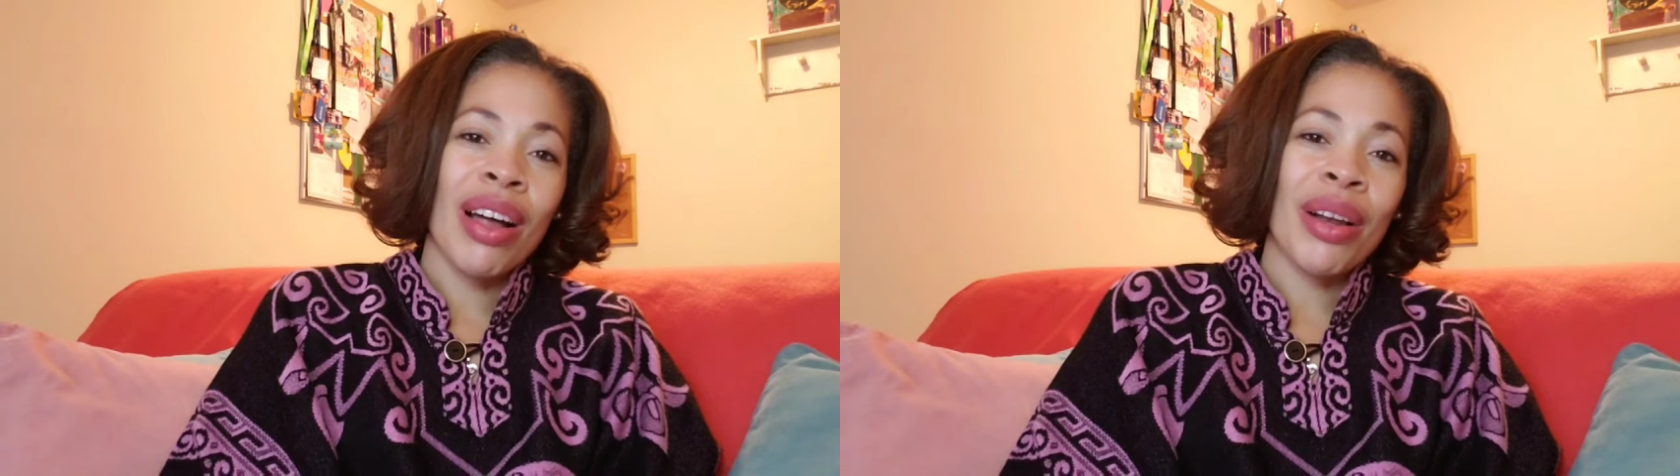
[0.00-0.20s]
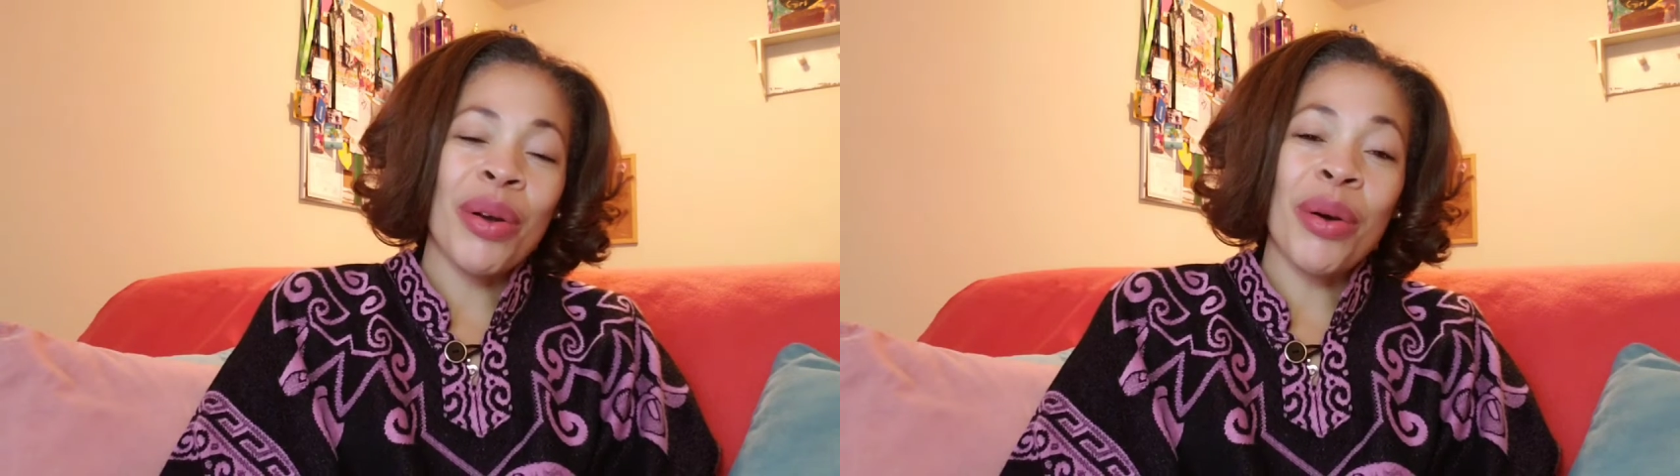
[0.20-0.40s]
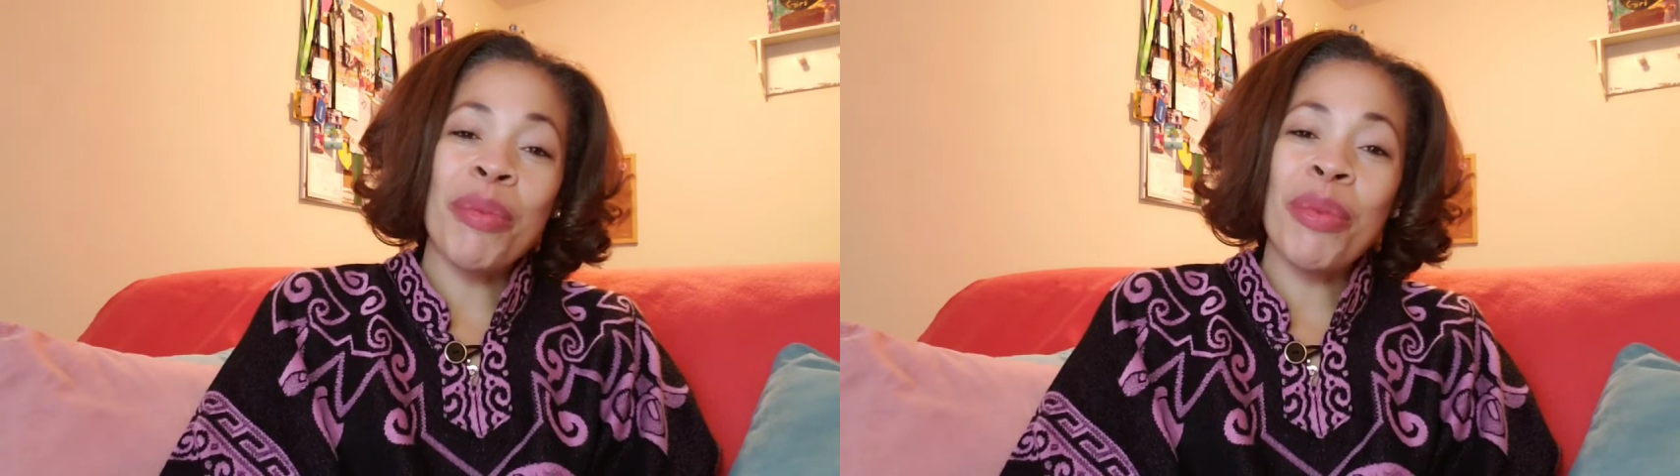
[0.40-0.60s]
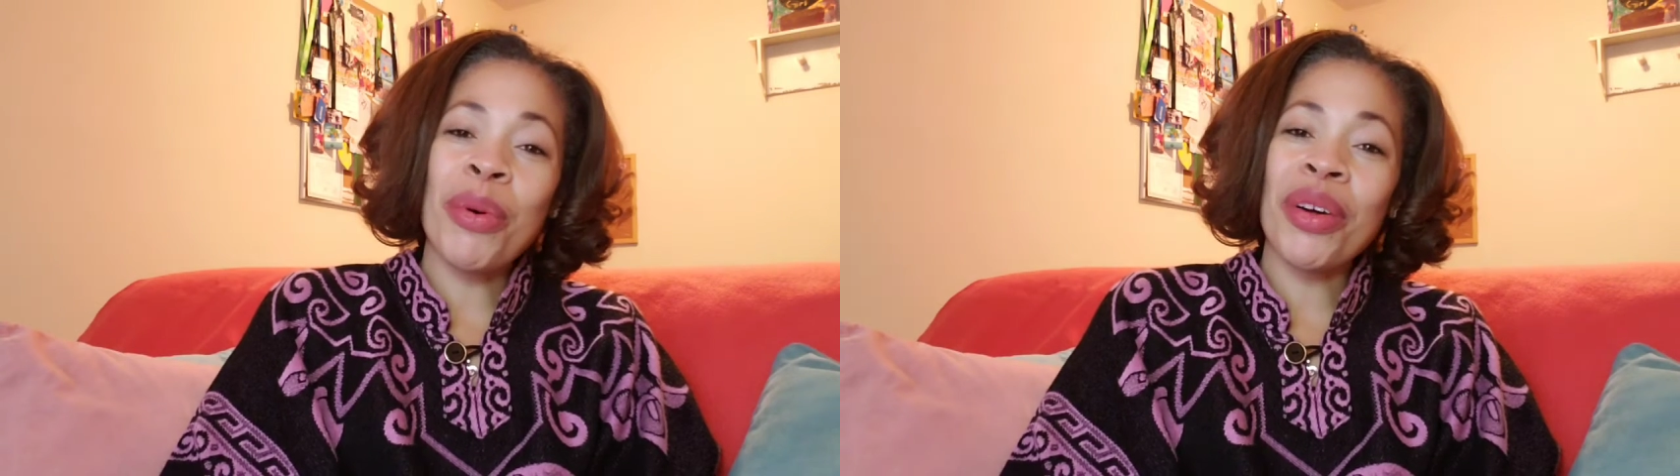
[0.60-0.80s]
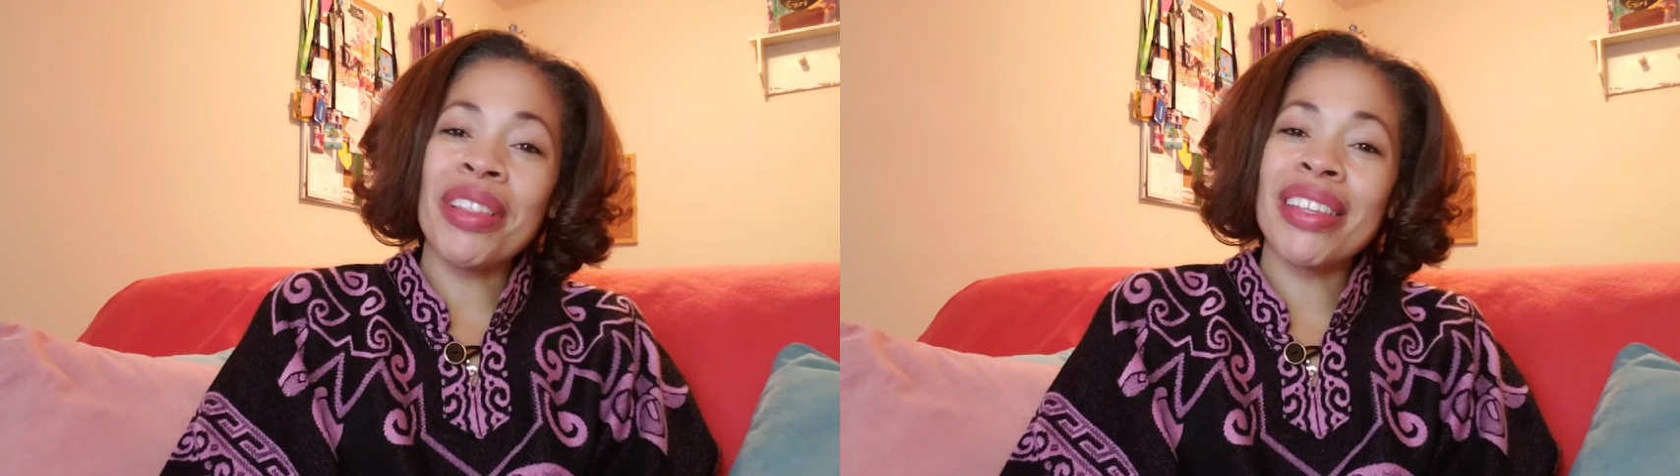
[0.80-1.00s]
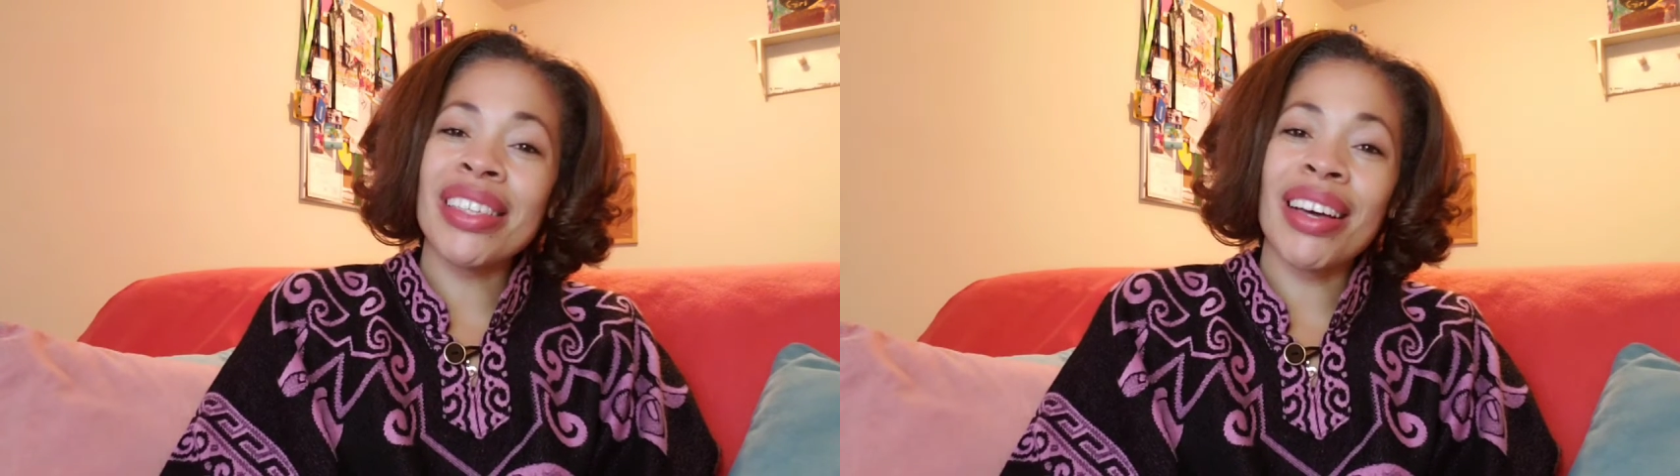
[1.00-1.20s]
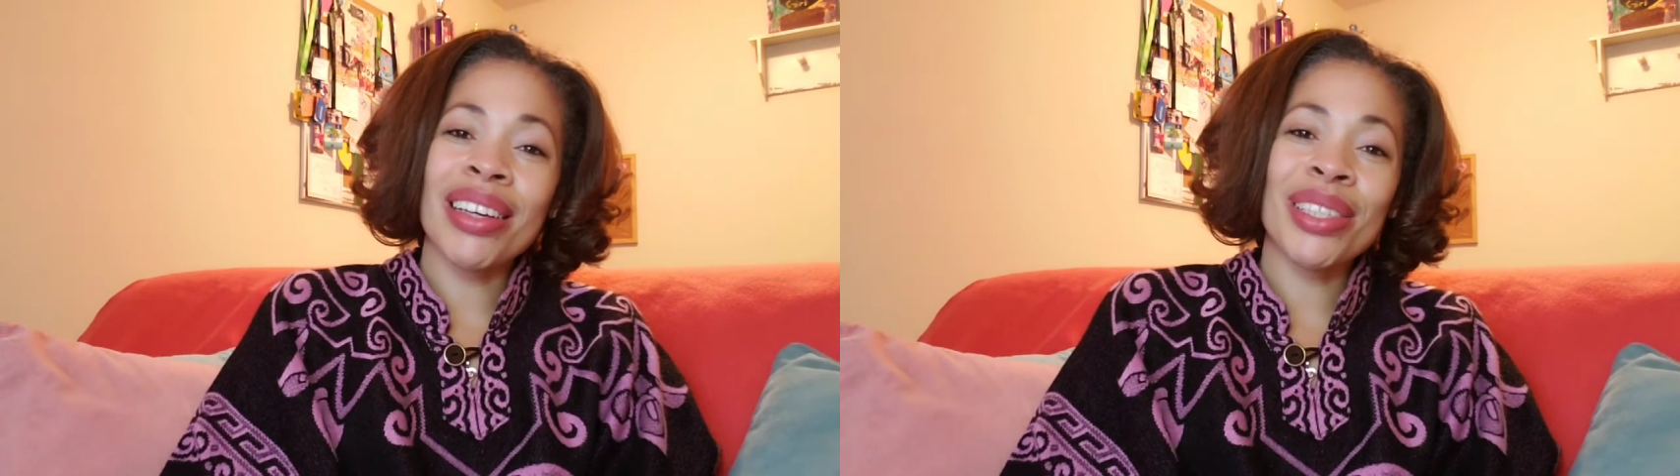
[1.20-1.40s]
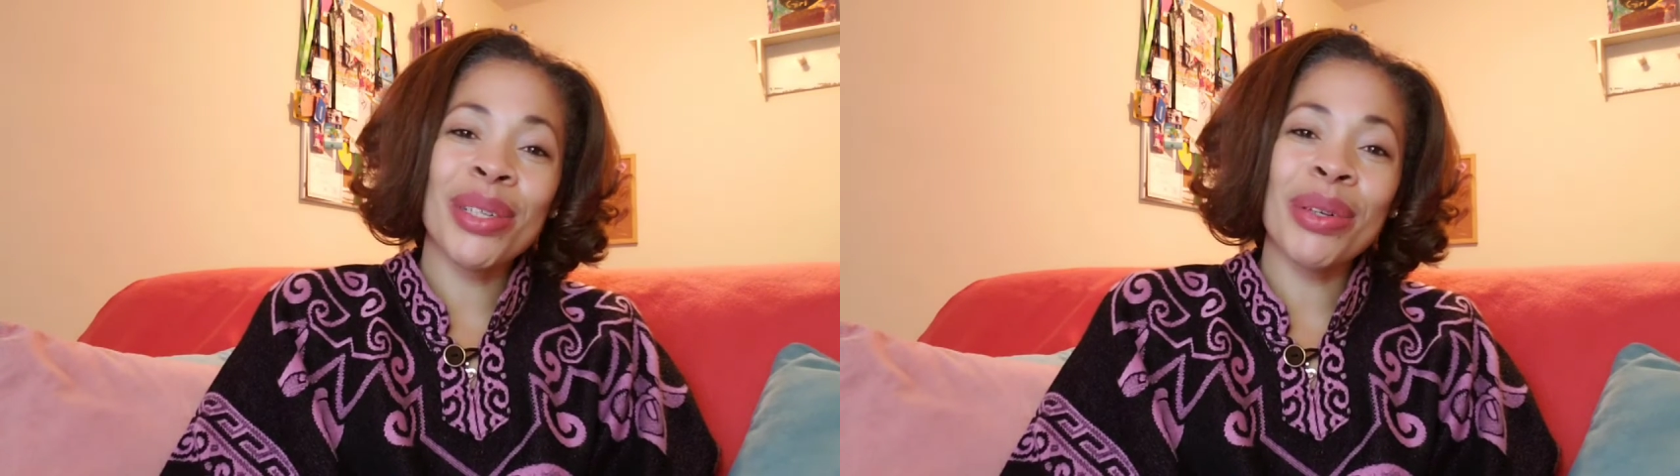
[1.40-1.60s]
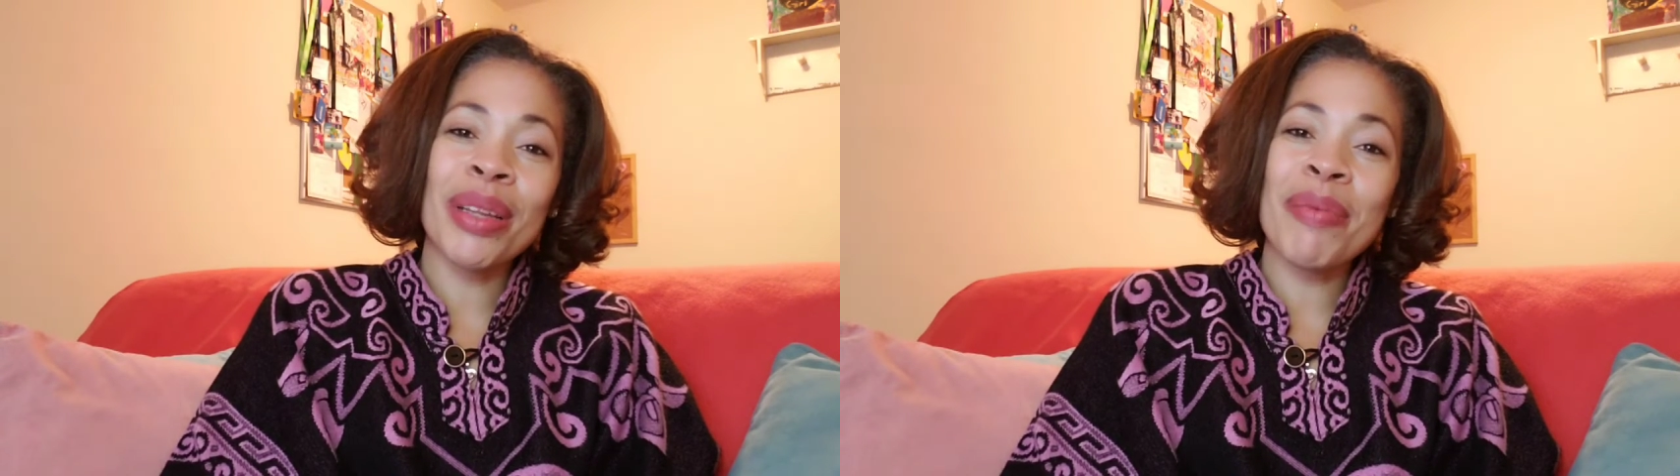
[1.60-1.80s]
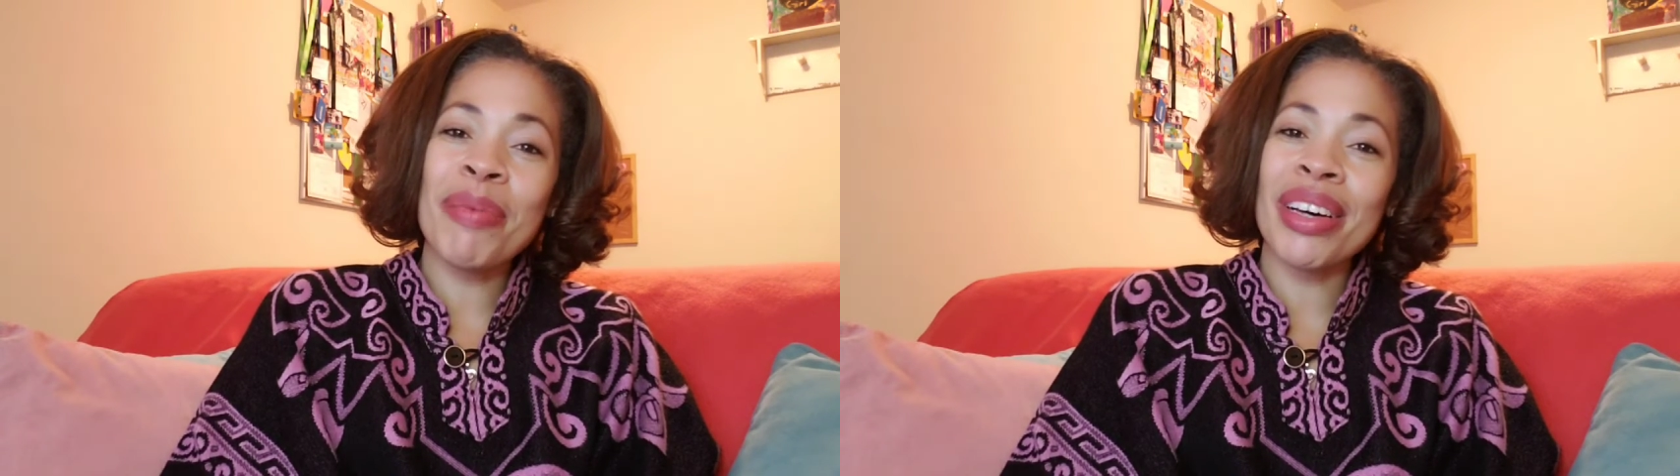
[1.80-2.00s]
No more this hustle
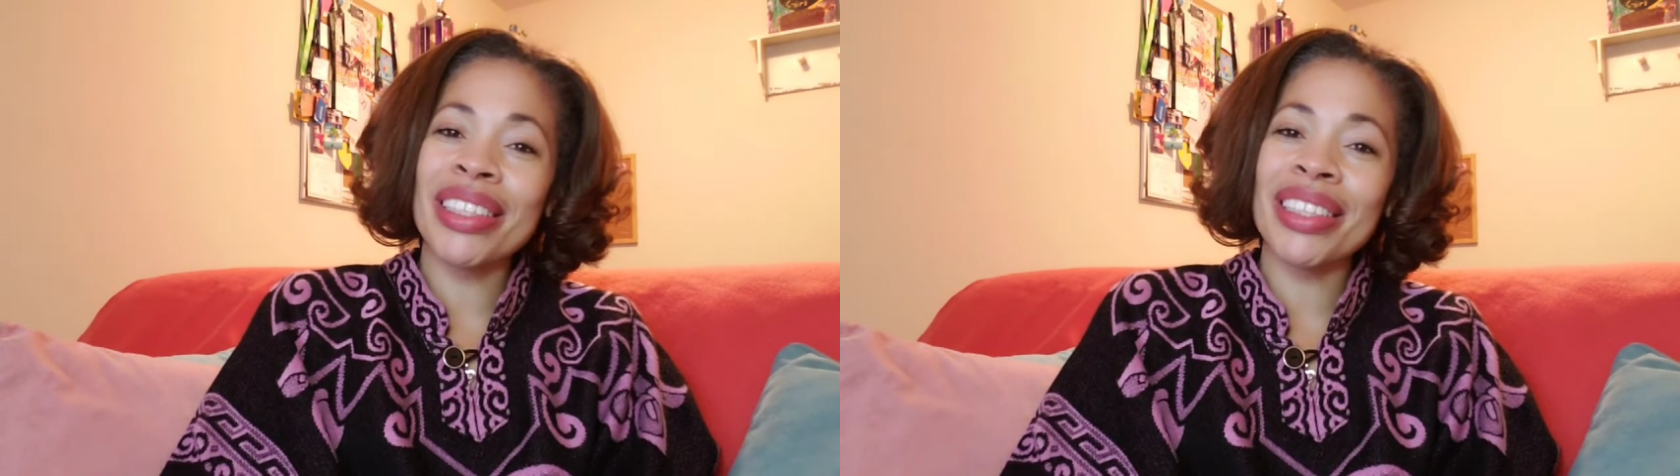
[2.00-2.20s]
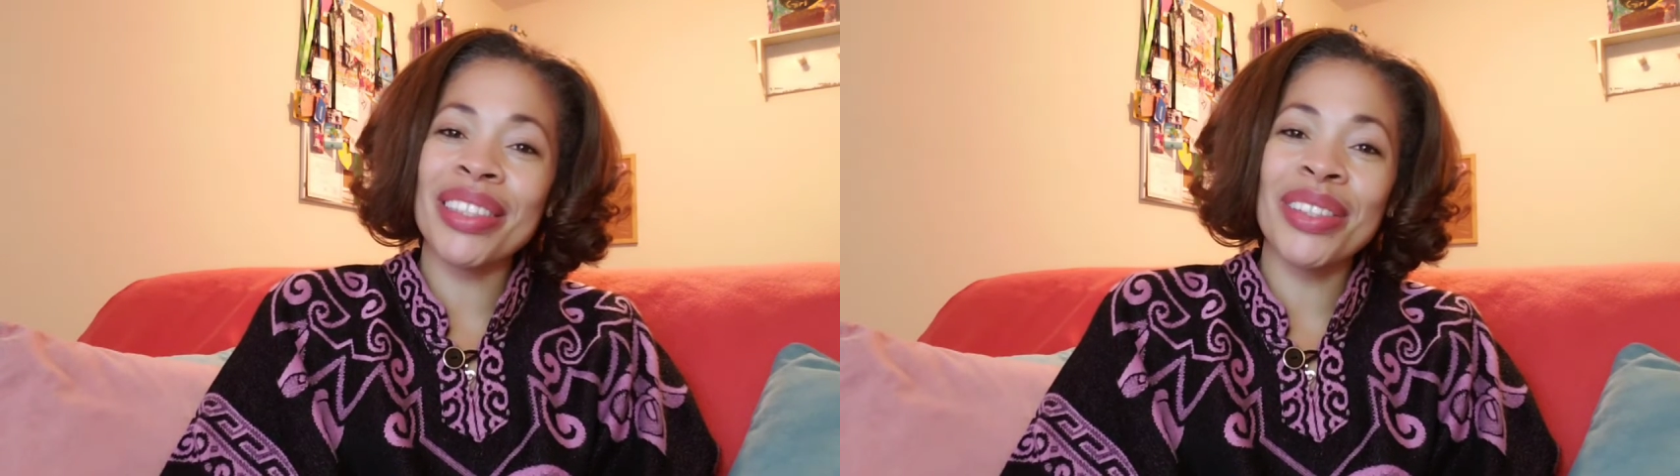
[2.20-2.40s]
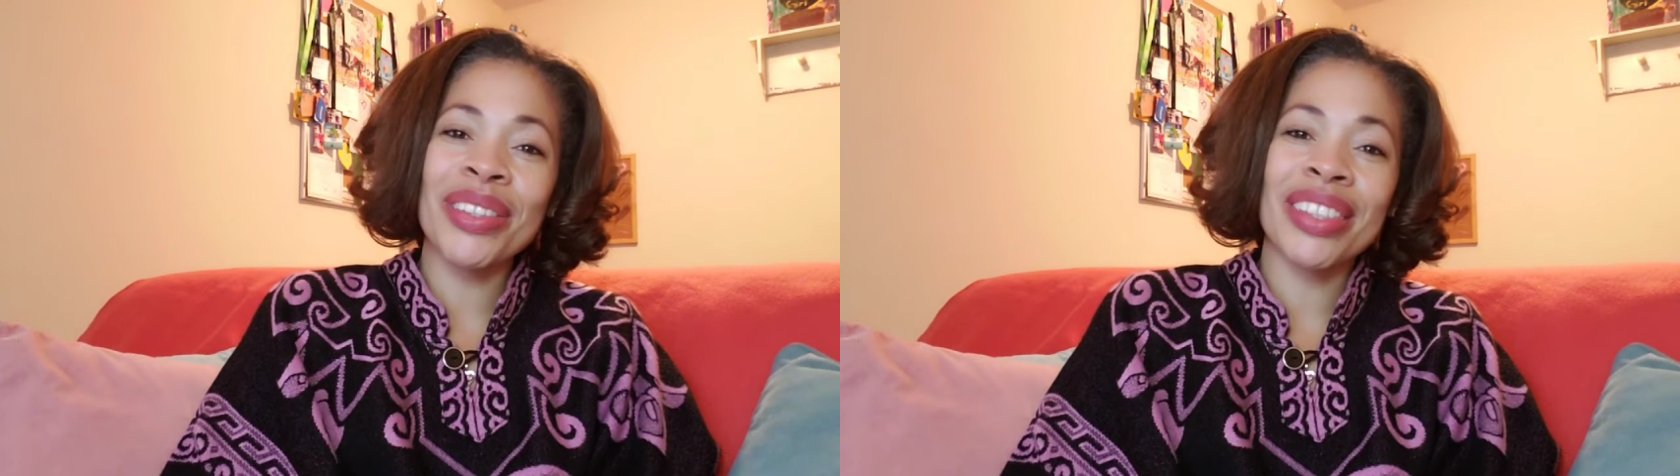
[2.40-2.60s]
and bustle